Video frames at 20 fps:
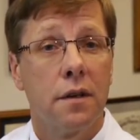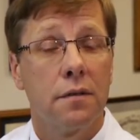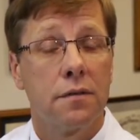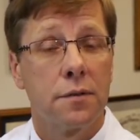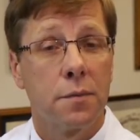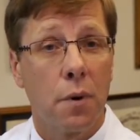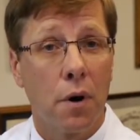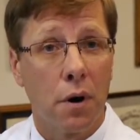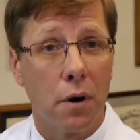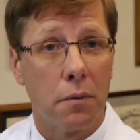
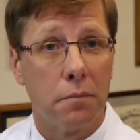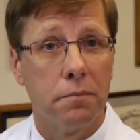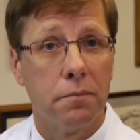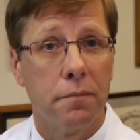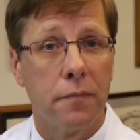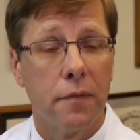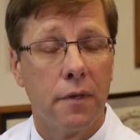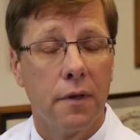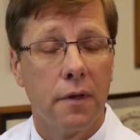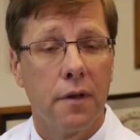
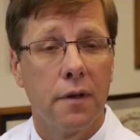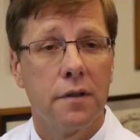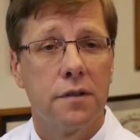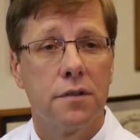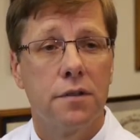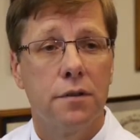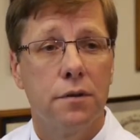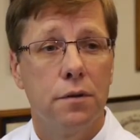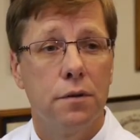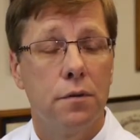sperm
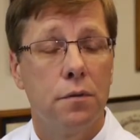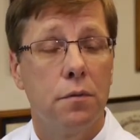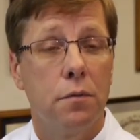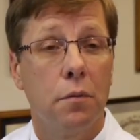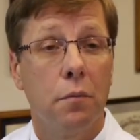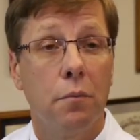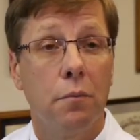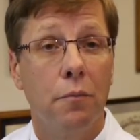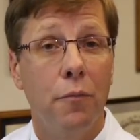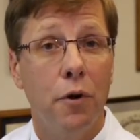to
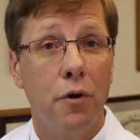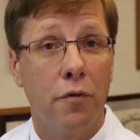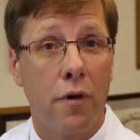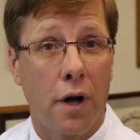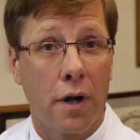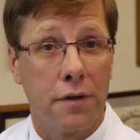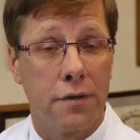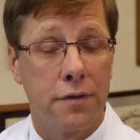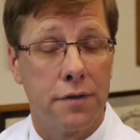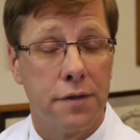move
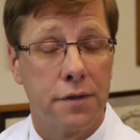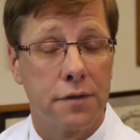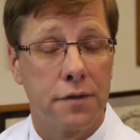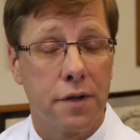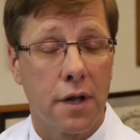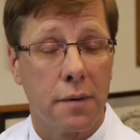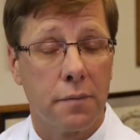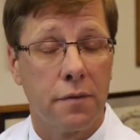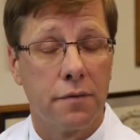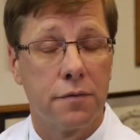on to this
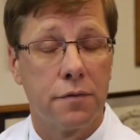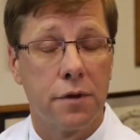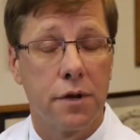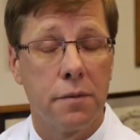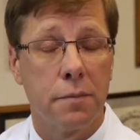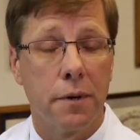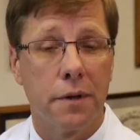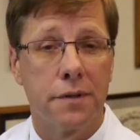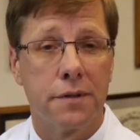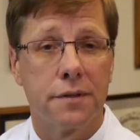type of
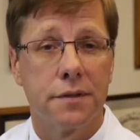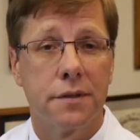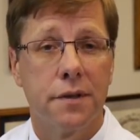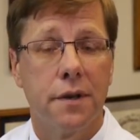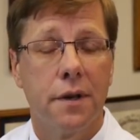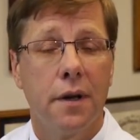treatment.